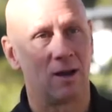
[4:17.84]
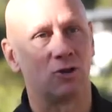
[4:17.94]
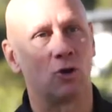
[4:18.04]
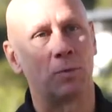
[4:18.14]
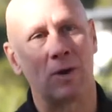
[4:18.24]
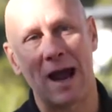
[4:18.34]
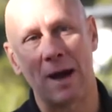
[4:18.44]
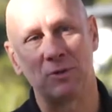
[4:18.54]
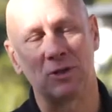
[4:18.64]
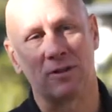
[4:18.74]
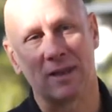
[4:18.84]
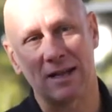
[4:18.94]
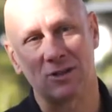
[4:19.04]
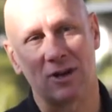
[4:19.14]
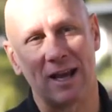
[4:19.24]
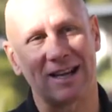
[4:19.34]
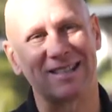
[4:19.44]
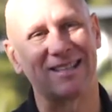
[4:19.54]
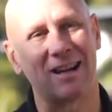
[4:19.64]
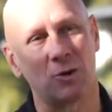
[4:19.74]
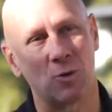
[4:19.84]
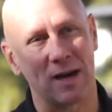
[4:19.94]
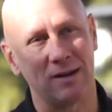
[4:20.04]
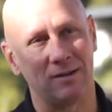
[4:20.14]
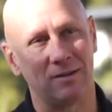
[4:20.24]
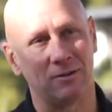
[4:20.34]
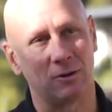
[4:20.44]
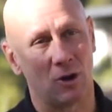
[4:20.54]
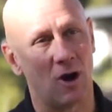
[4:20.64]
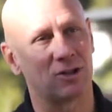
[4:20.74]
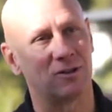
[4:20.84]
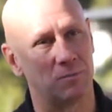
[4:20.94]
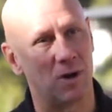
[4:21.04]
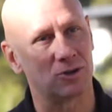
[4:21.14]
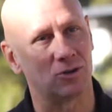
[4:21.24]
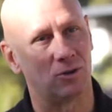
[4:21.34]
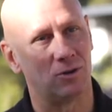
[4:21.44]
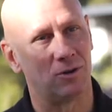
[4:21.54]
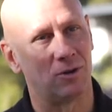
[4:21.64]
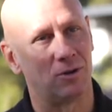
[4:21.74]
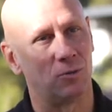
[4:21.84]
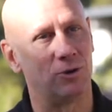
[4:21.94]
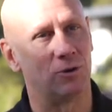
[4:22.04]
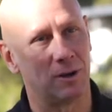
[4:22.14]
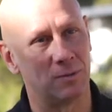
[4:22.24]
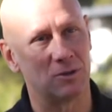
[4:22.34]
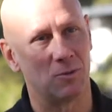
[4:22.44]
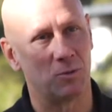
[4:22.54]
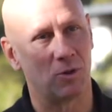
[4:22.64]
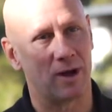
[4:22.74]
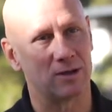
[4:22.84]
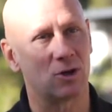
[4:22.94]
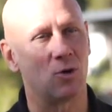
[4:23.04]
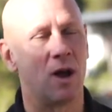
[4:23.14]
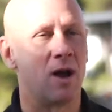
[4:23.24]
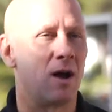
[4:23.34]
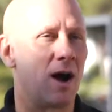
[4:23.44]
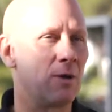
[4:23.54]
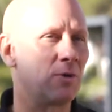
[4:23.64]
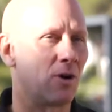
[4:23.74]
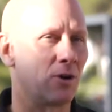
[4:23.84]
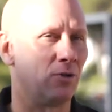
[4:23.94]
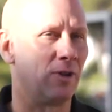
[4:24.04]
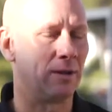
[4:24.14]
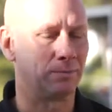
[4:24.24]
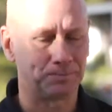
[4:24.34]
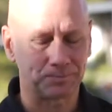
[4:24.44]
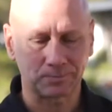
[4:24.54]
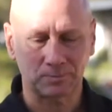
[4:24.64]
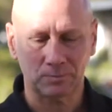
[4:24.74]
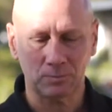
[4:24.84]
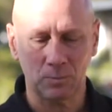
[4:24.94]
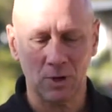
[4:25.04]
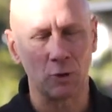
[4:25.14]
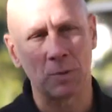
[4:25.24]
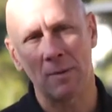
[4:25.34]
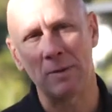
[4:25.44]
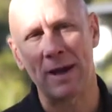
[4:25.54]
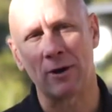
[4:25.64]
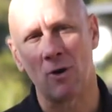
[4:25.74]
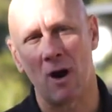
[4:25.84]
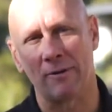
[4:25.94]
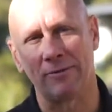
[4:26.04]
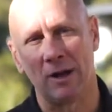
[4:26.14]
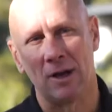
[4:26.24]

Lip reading: So perhaps that's going to accelerate the loss of muscle when your limb is immobilized. So I would argue that you're probably better off